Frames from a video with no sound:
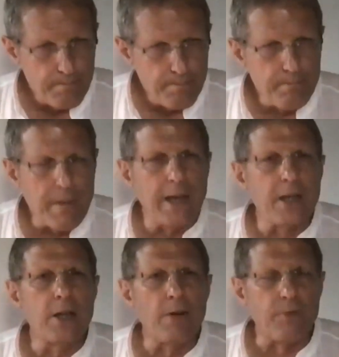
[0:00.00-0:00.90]

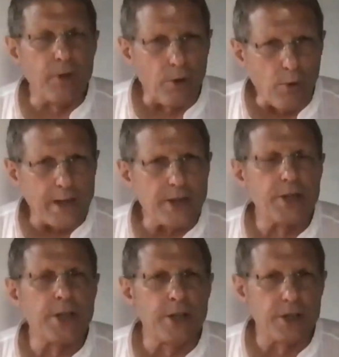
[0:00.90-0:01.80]
many of the
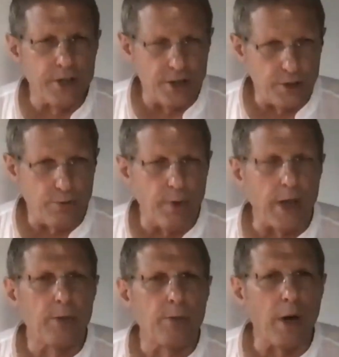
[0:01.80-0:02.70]
questions this
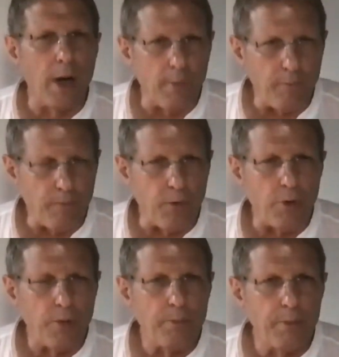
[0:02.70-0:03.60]
week were helpful
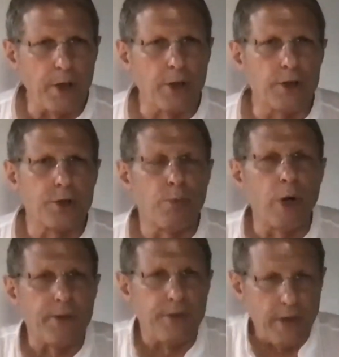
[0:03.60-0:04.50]
because
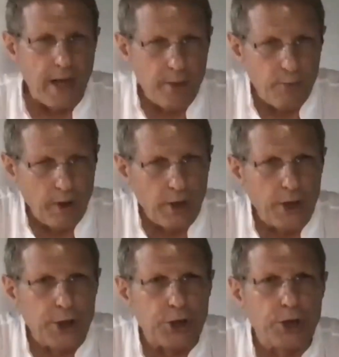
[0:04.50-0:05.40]
what they
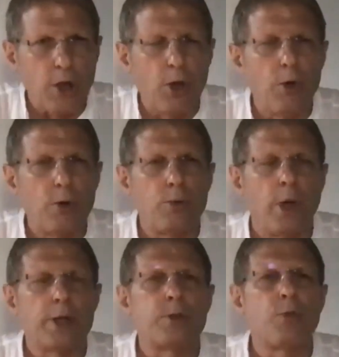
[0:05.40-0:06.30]
really showed
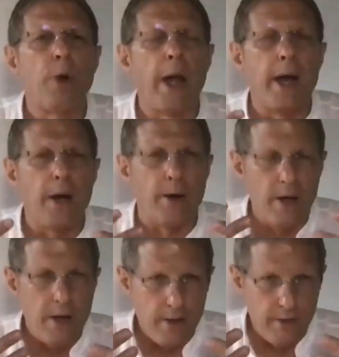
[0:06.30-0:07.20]
was where
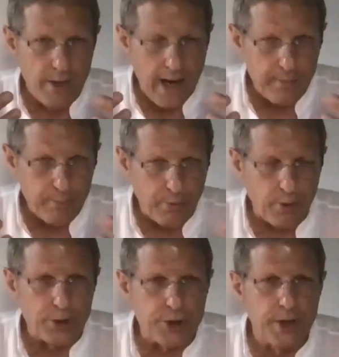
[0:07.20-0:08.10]
that
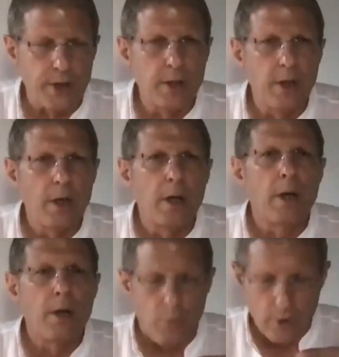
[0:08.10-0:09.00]
person
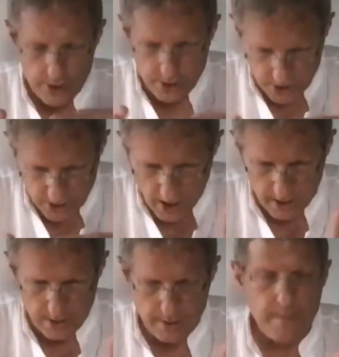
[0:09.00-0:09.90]
was stuck.